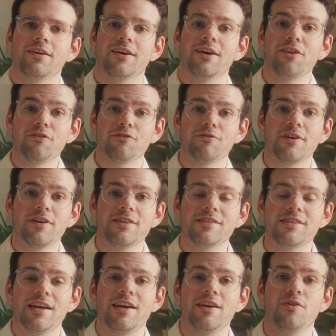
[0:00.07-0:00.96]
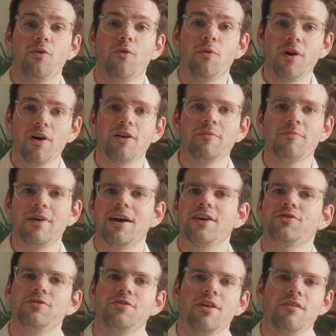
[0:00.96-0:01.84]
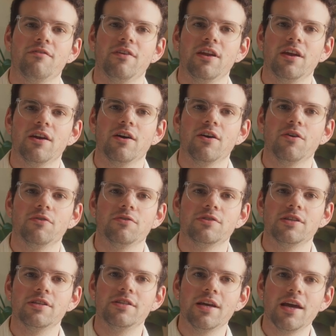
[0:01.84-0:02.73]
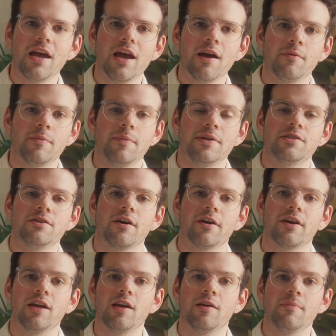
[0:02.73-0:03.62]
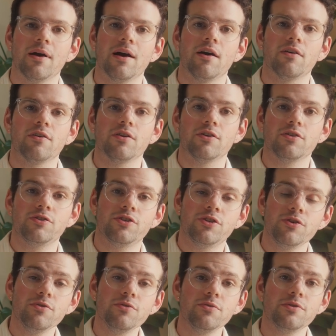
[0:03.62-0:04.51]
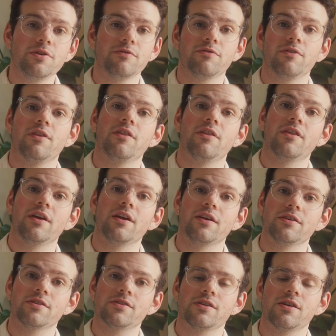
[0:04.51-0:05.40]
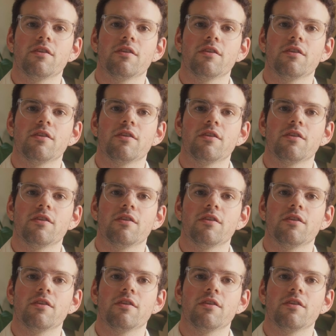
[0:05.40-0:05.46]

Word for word: Hello friends, and welcome back to another video. Today I'm going to be talking about two different things.